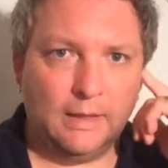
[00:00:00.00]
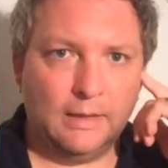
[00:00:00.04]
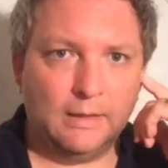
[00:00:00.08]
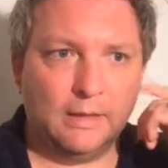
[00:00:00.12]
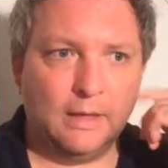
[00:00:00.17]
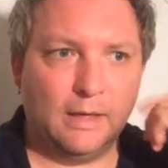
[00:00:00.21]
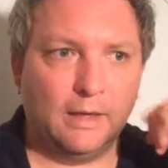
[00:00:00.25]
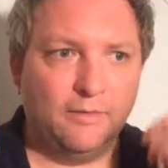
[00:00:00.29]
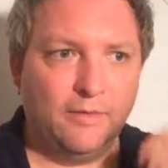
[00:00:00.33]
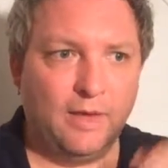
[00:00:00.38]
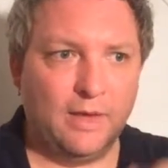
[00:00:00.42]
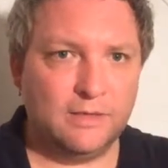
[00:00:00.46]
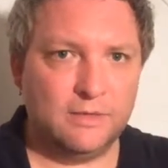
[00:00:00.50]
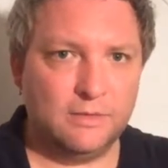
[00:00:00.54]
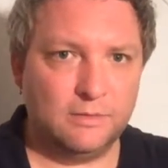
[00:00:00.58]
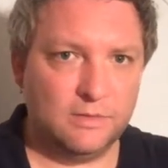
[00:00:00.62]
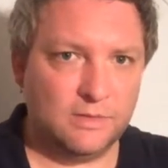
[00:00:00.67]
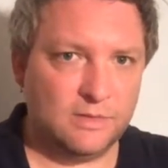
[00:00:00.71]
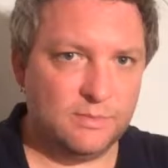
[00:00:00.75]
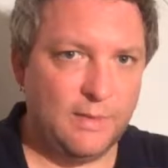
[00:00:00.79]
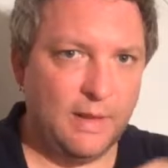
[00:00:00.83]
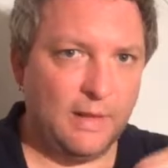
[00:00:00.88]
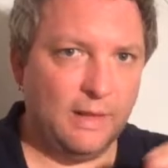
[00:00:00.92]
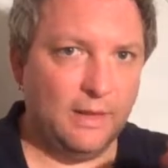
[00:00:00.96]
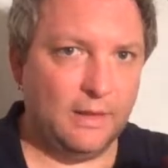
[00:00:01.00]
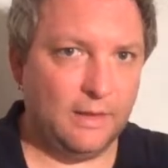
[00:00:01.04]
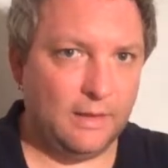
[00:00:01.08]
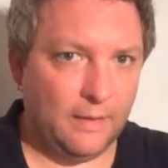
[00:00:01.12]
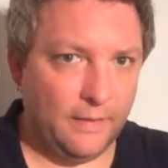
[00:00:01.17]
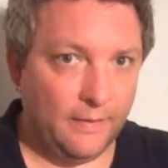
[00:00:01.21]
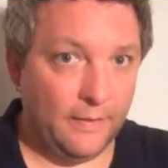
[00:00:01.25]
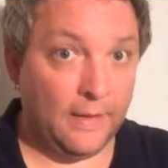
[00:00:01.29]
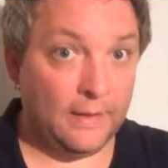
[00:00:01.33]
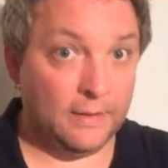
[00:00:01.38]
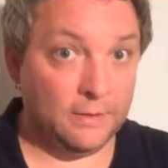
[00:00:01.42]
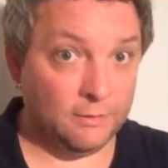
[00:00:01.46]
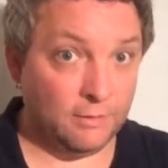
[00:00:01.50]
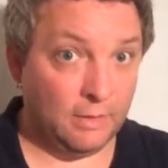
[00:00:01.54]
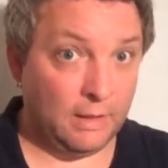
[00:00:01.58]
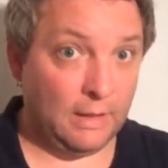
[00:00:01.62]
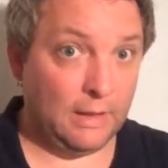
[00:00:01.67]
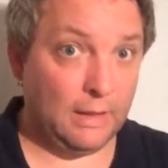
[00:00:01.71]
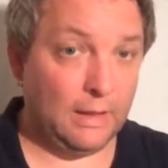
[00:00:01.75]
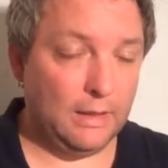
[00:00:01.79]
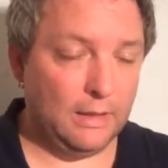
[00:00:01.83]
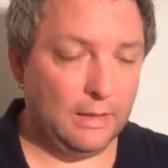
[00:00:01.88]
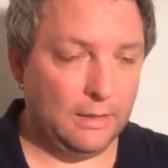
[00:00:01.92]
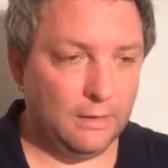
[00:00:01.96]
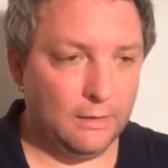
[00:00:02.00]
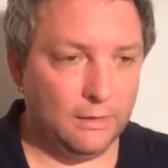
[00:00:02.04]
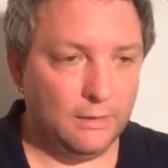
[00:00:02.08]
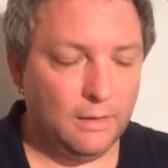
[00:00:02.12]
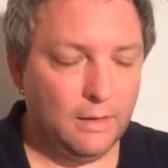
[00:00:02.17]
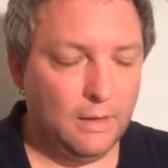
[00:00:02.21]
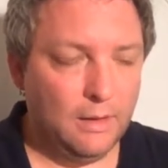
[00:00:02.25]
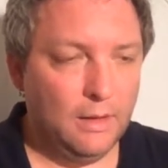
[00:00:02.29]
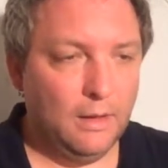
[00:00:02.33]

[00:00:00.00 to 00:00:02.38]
and kind of as you smell it and then drink it, and